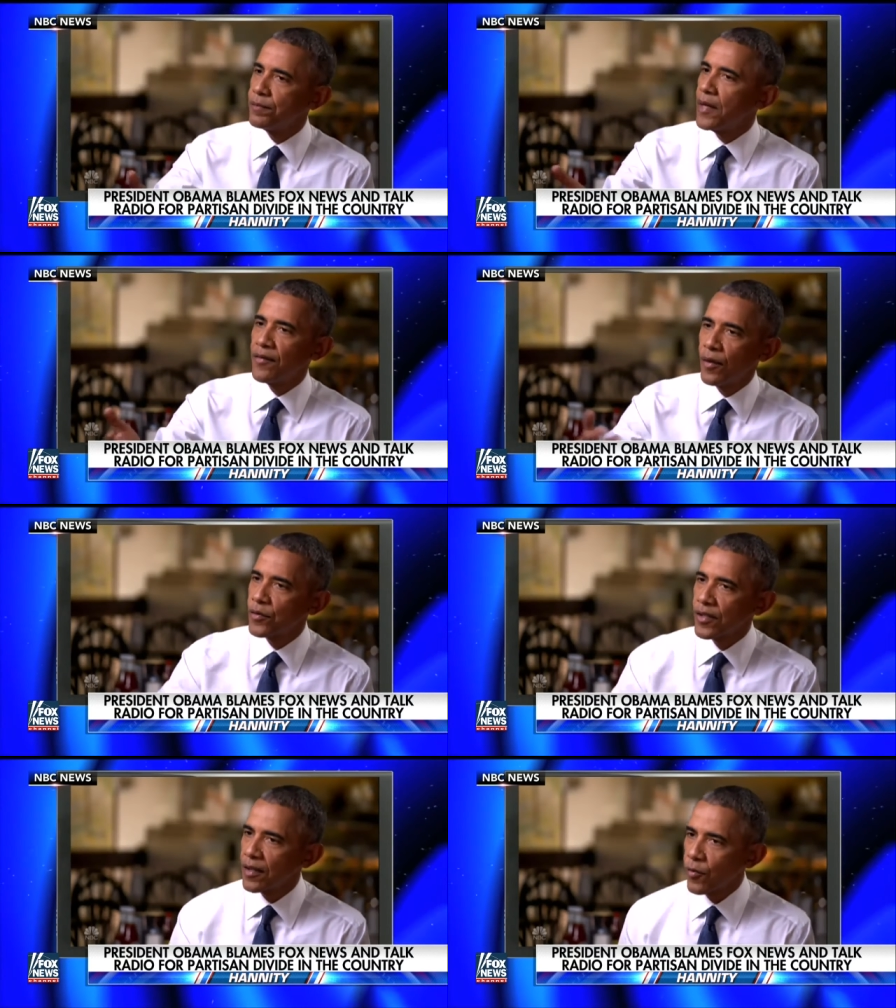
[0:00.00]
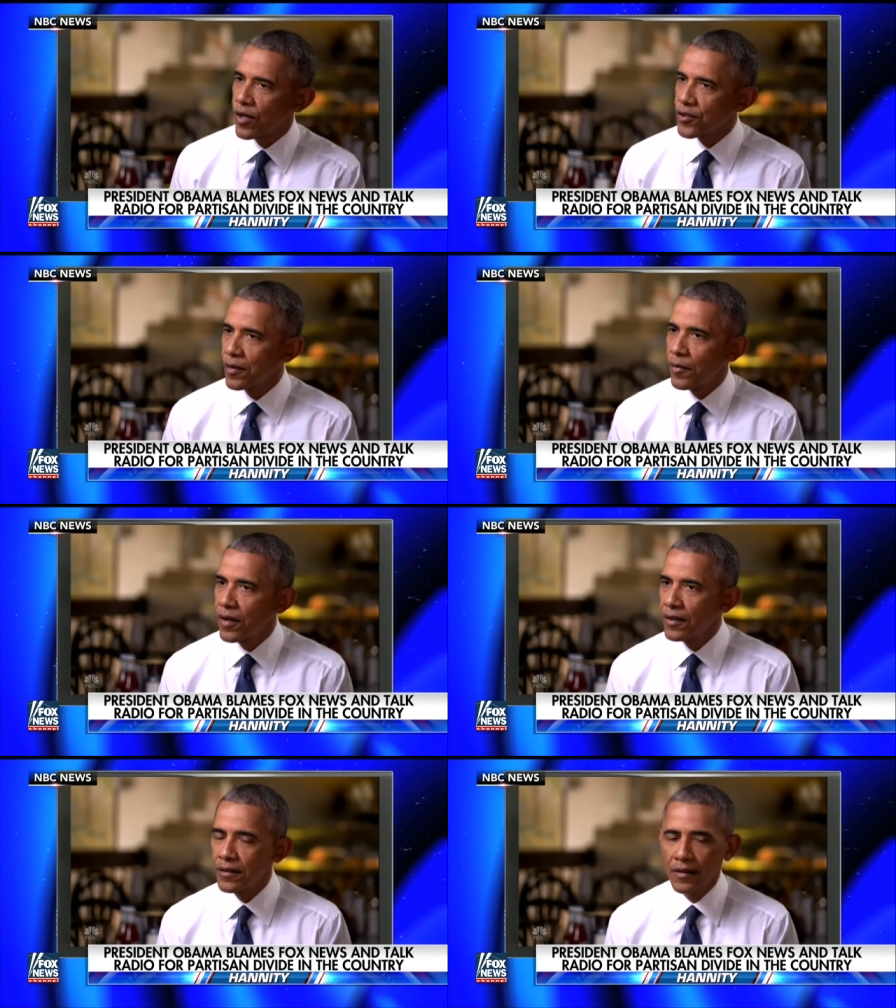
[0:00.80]
with, by folks like Rush
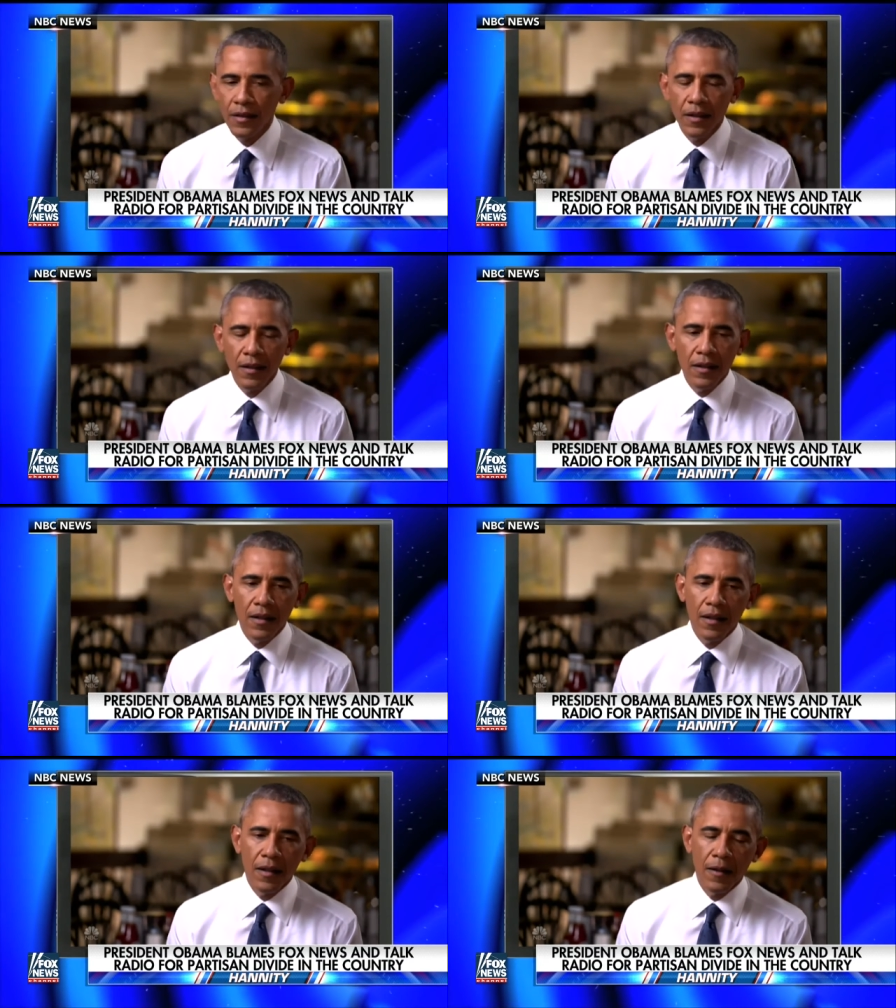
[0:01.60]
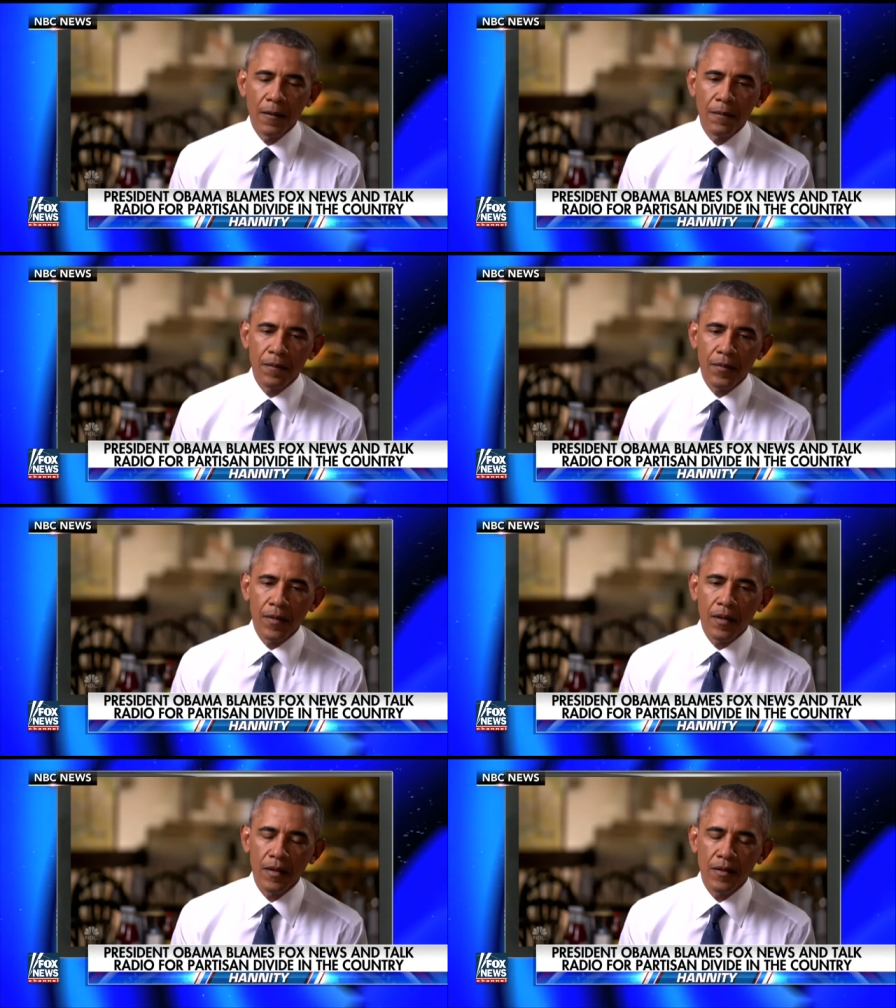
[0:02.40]
Limbaugh uh,
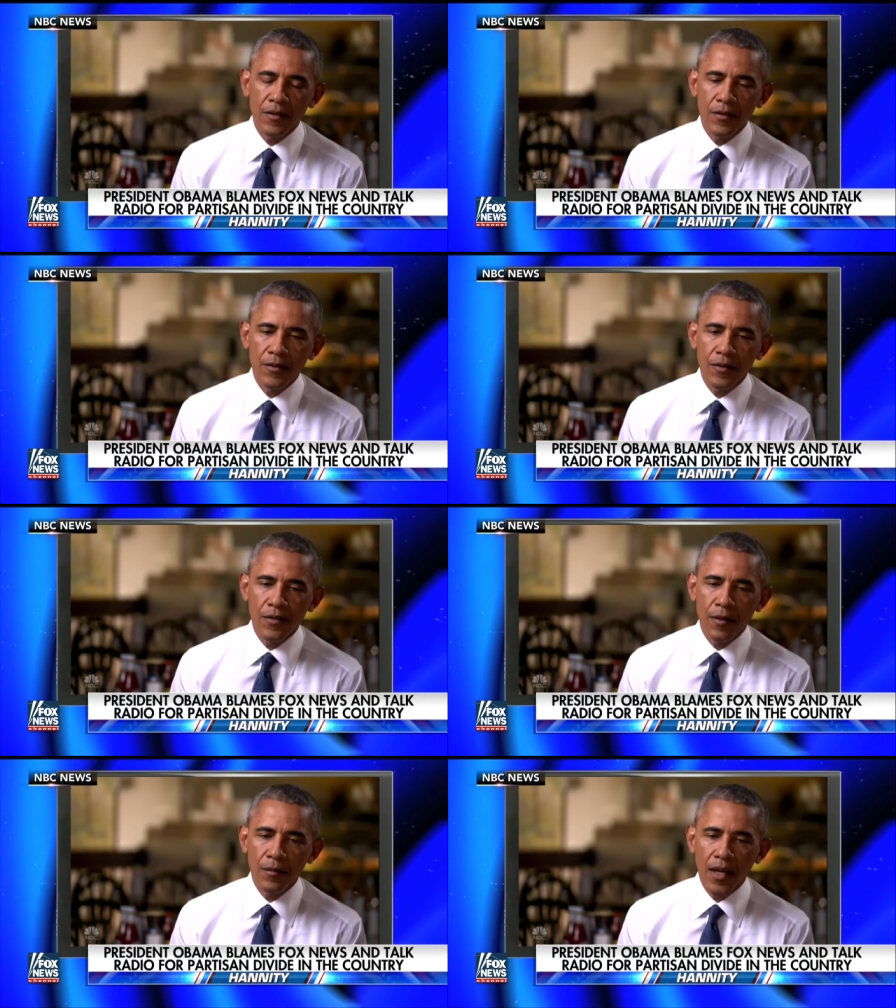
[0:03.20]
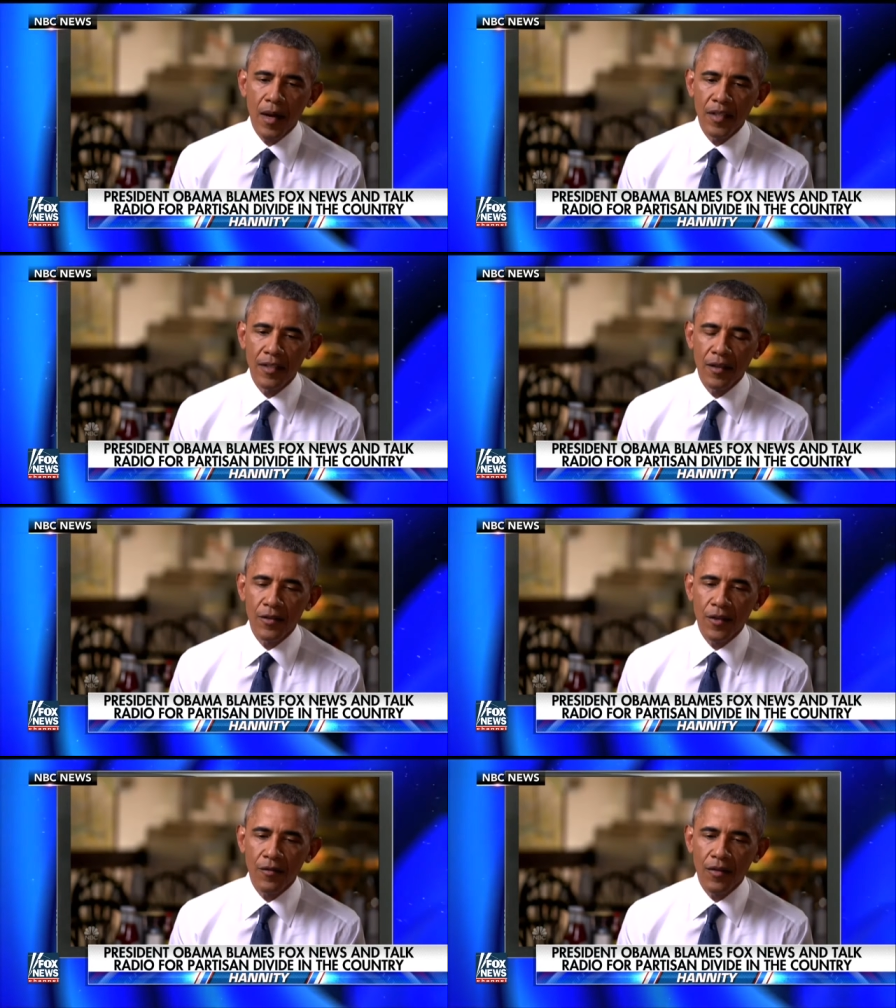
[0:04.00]
and some
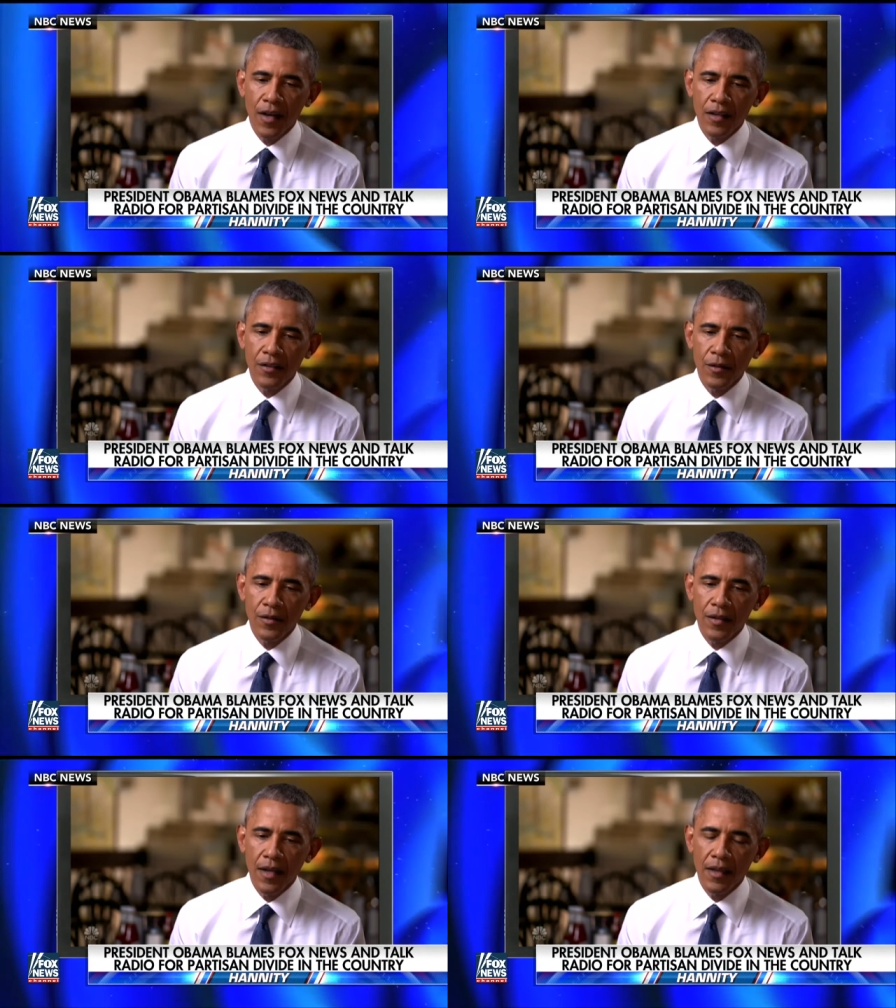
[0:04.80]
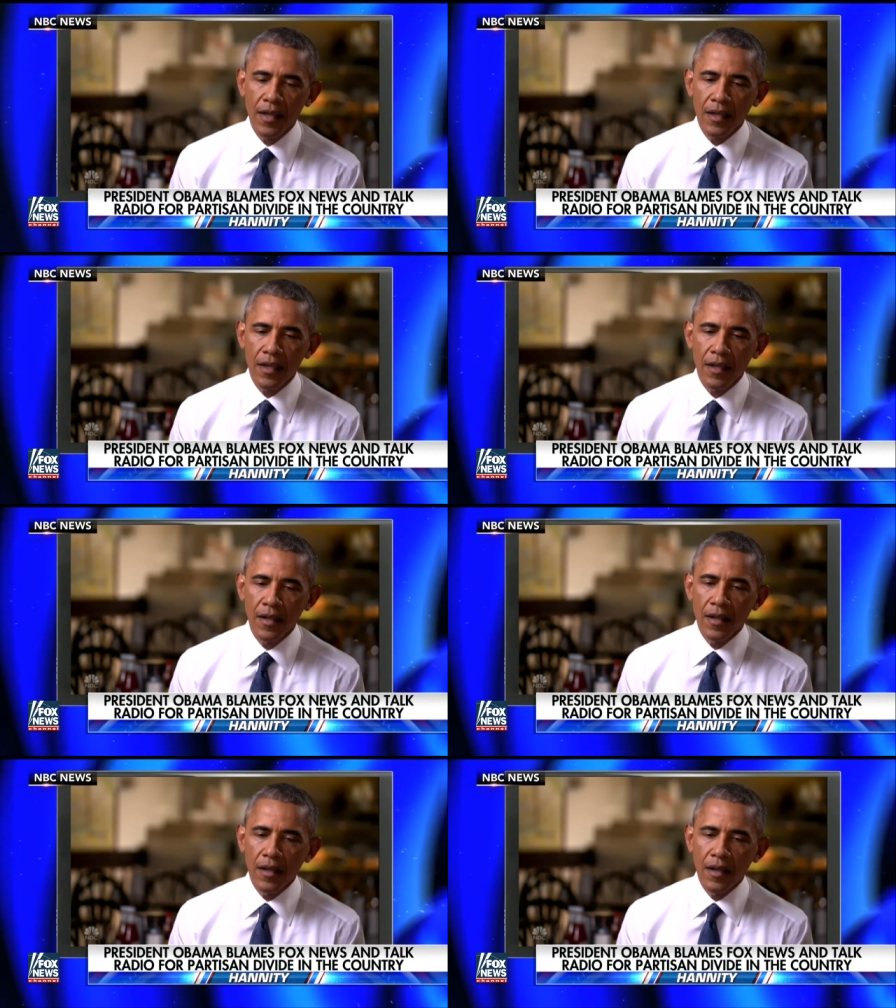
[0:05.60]
commentators on Fox News, I think
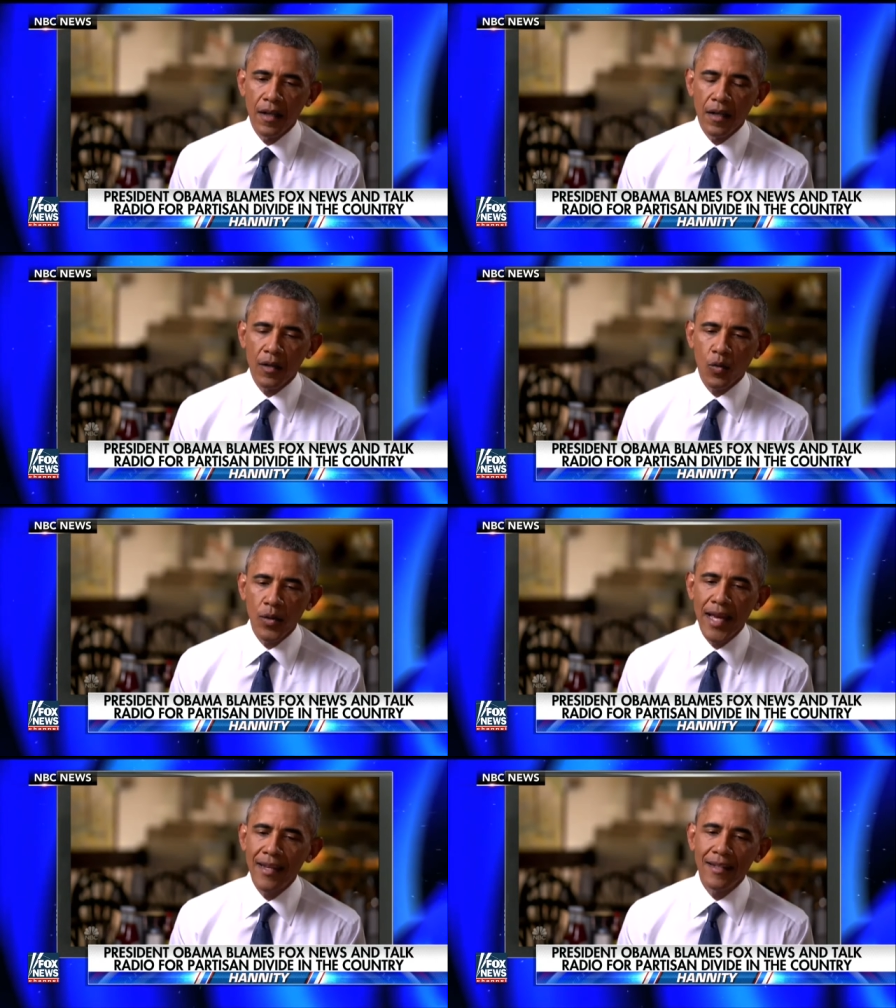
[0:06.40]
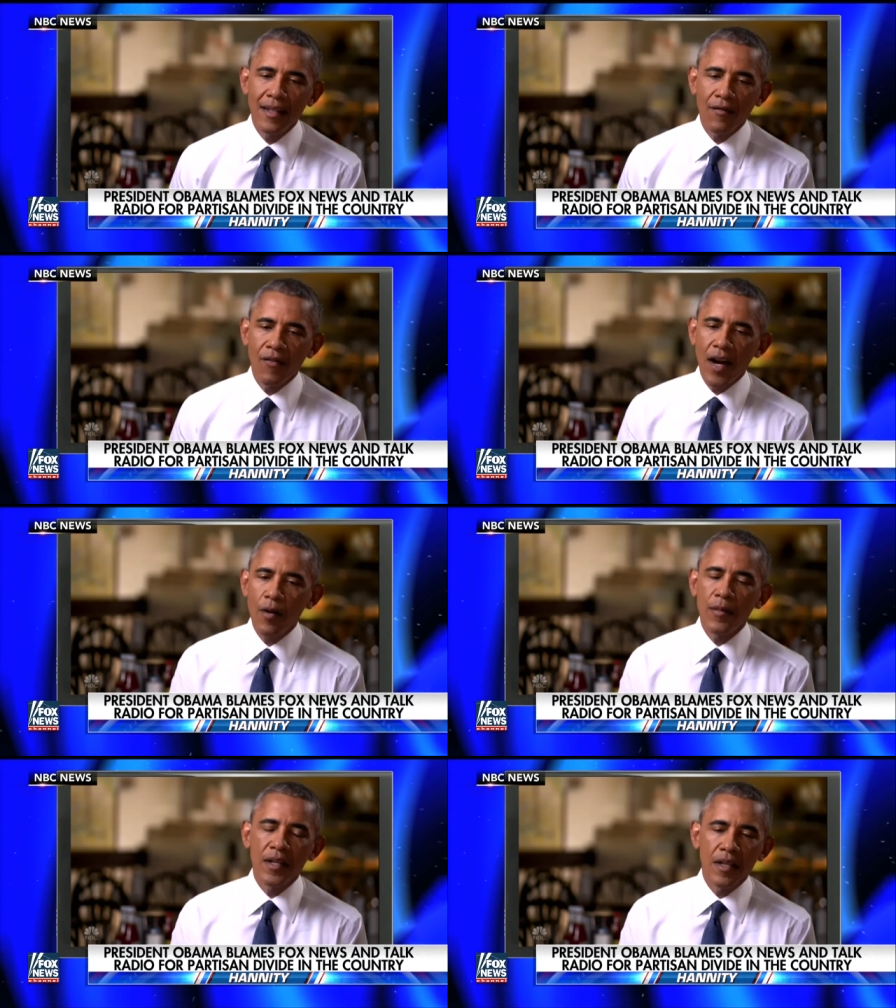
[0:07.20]
uh, created an
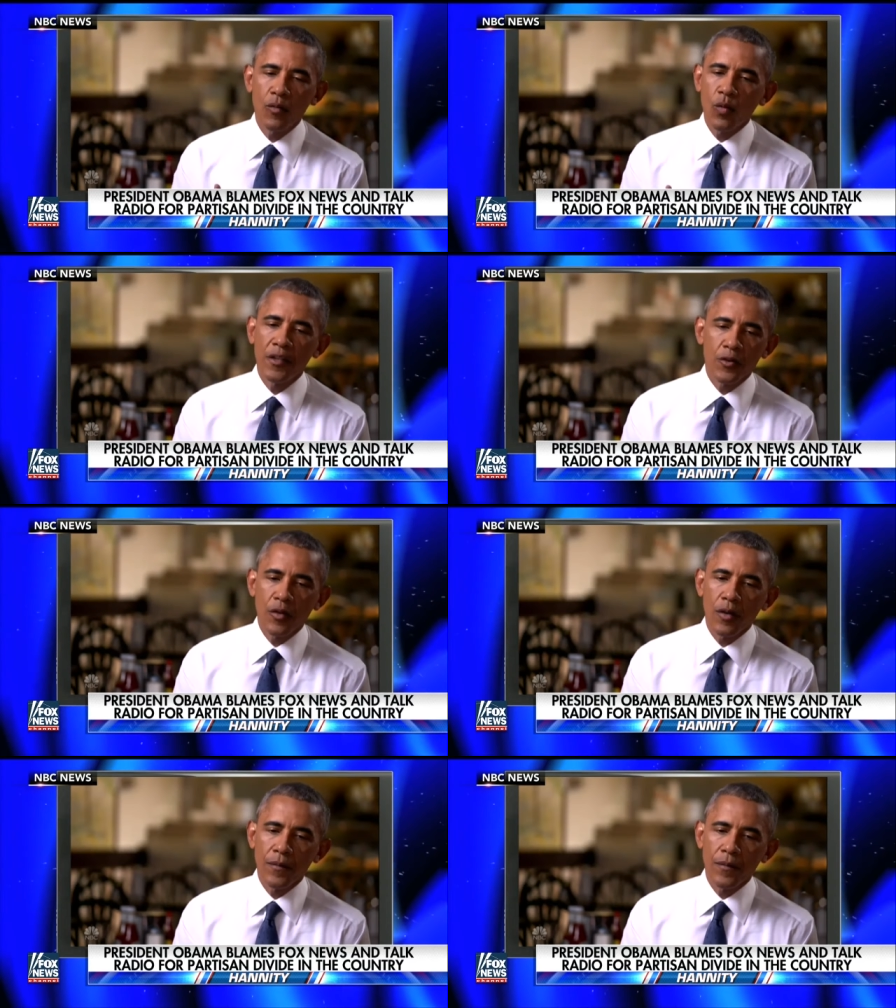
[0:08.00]
environment in which